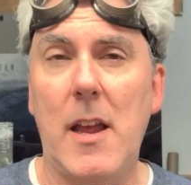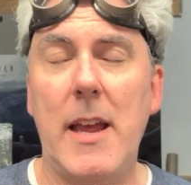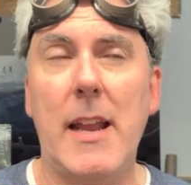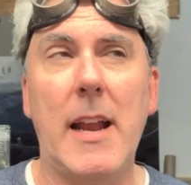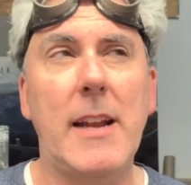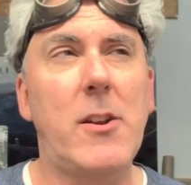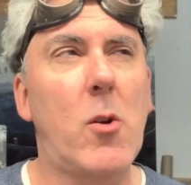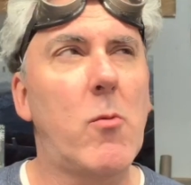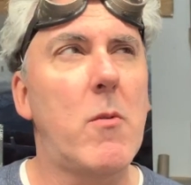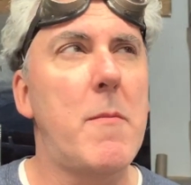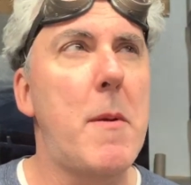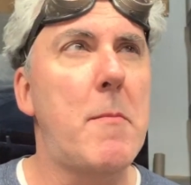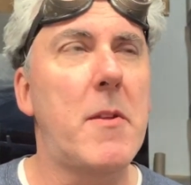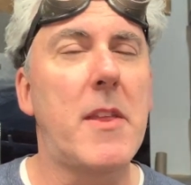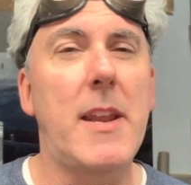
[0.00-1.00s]
and I don't
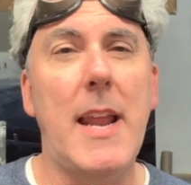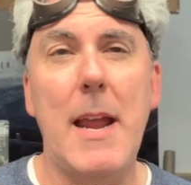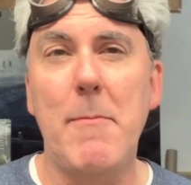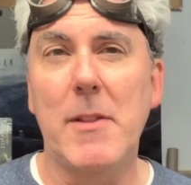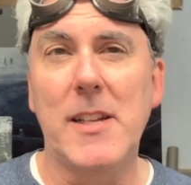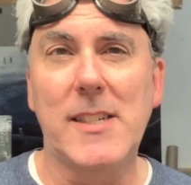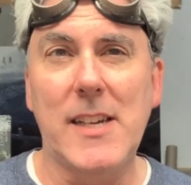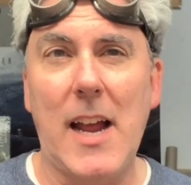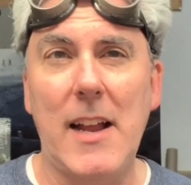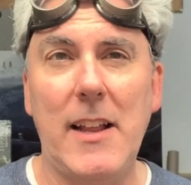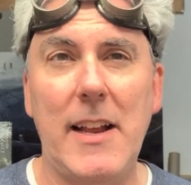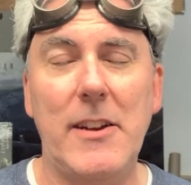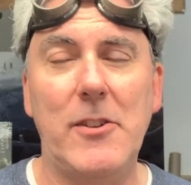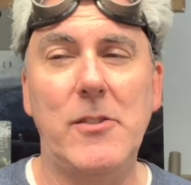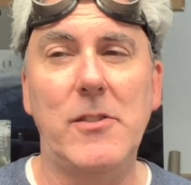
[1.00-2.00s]
remember the name of the
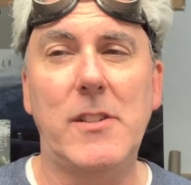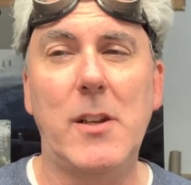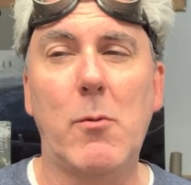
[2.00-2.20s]
Skylanders.